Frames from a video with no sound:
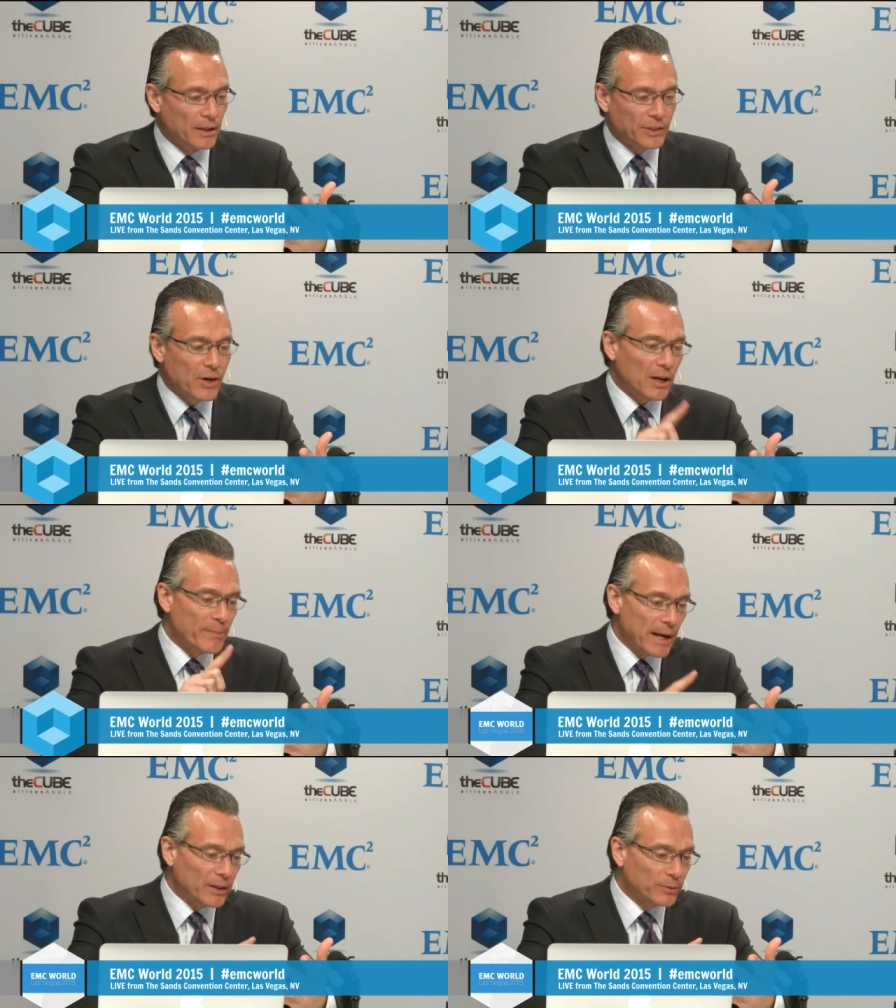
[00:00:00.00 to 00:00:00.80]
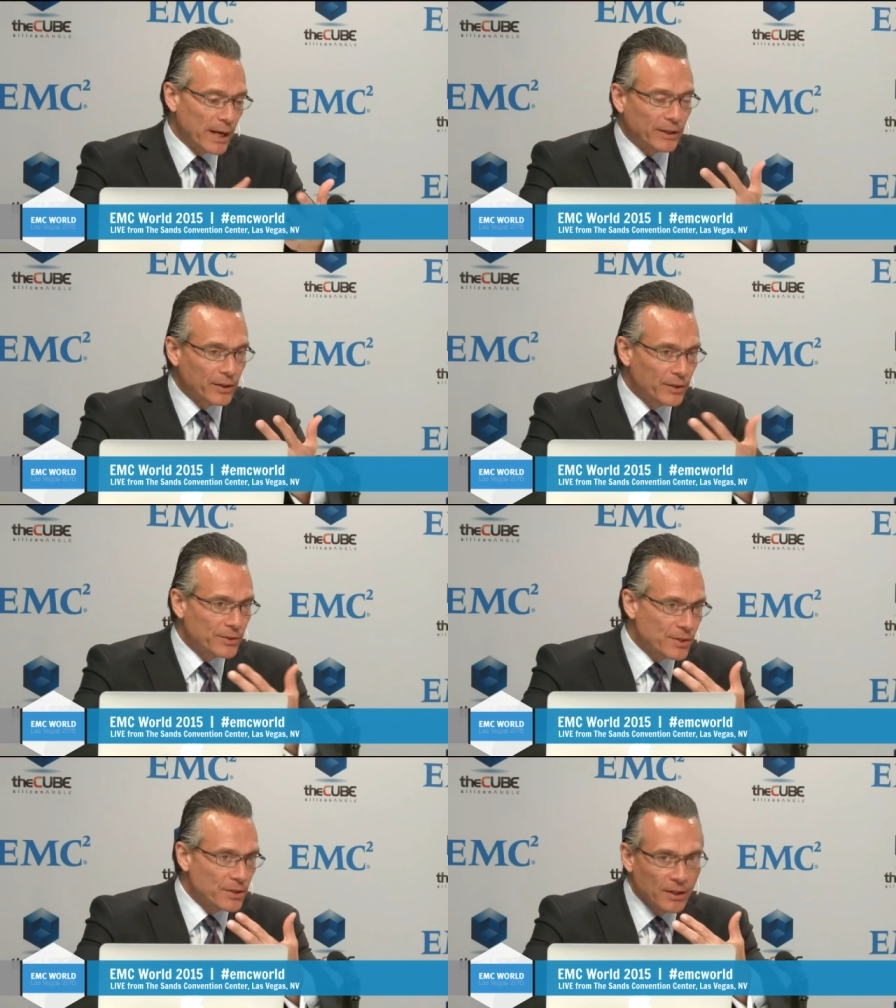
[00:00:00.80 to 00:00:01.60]
Electronic medical
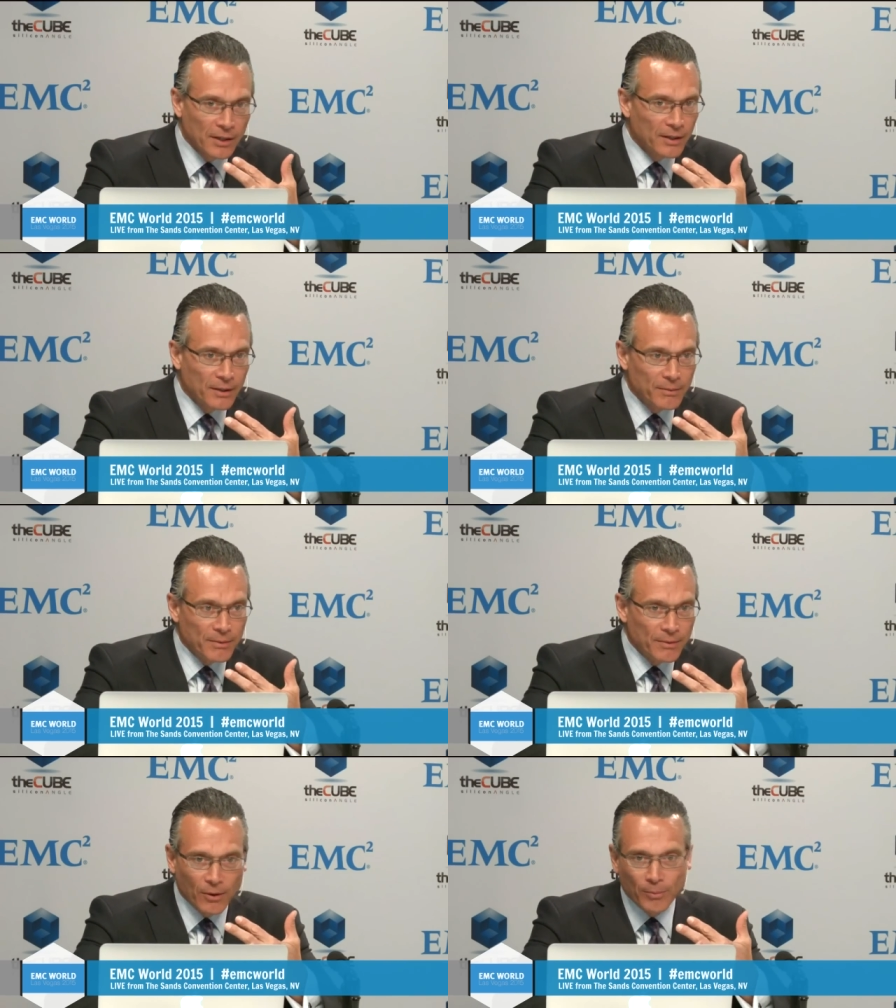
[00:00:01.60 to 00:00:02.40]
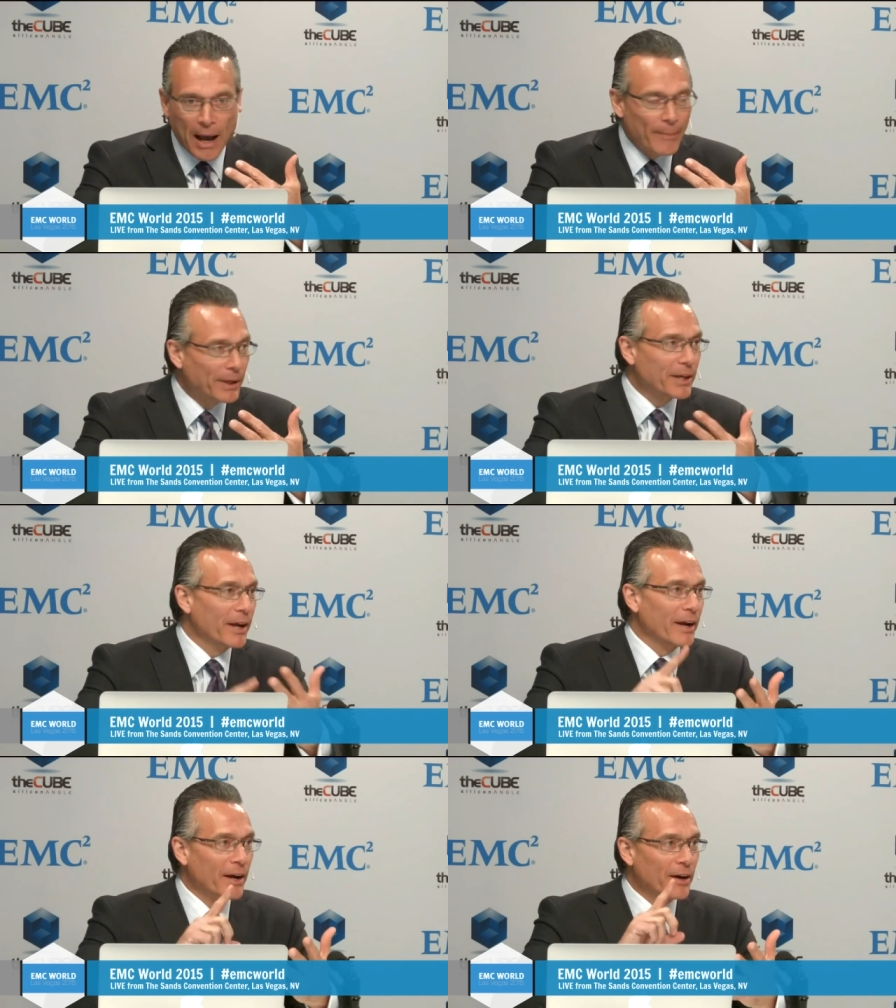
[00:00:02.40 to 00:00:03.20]
records,
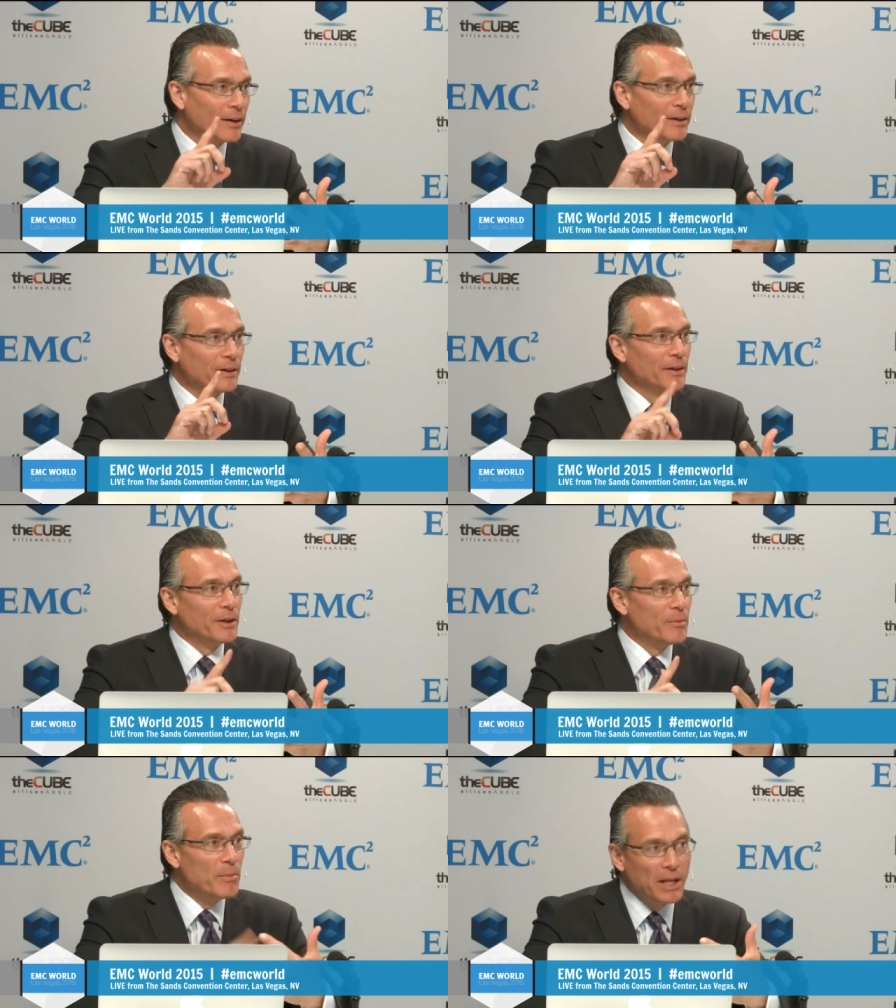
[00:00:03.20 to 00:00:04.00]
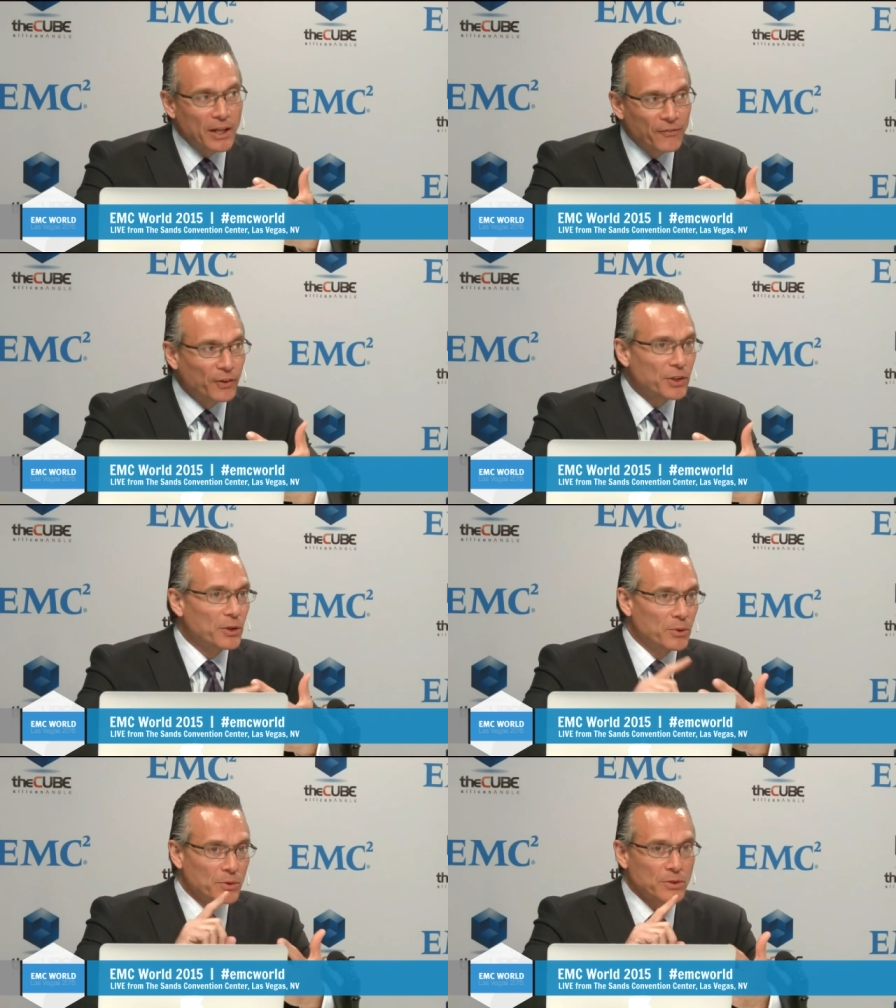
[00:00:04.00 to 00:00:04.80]
Obamacare, meaningful
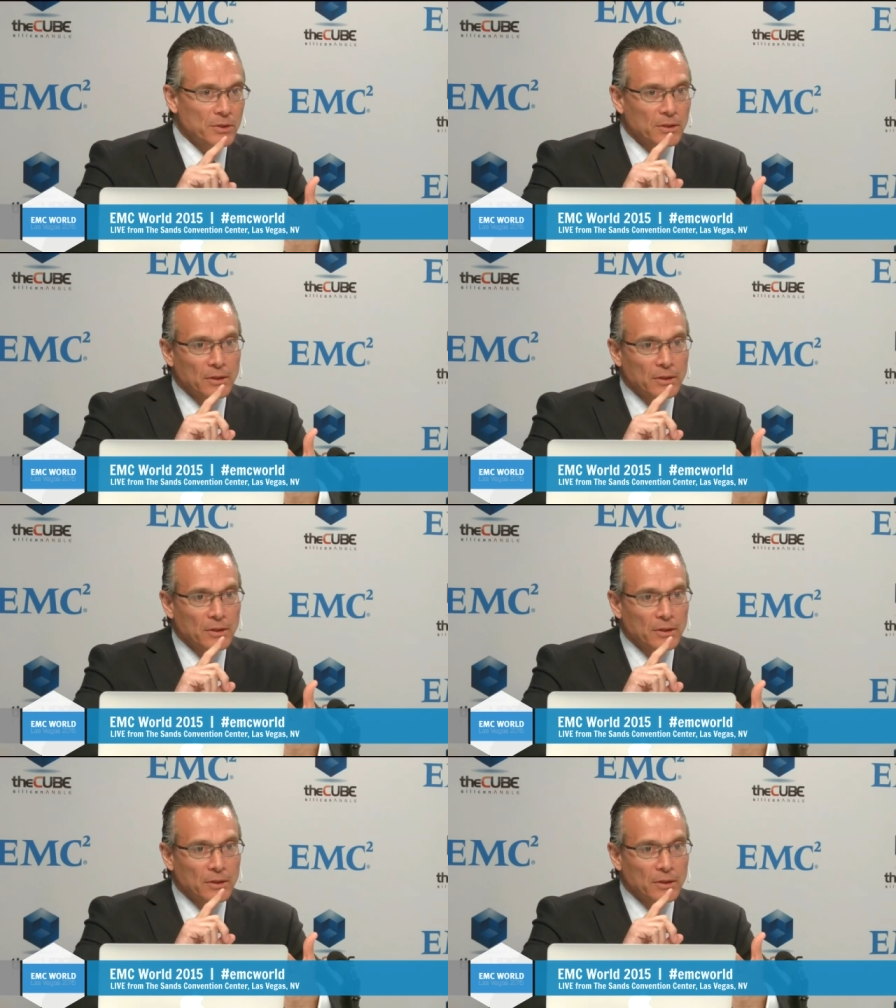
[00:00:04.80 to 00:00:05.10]
use,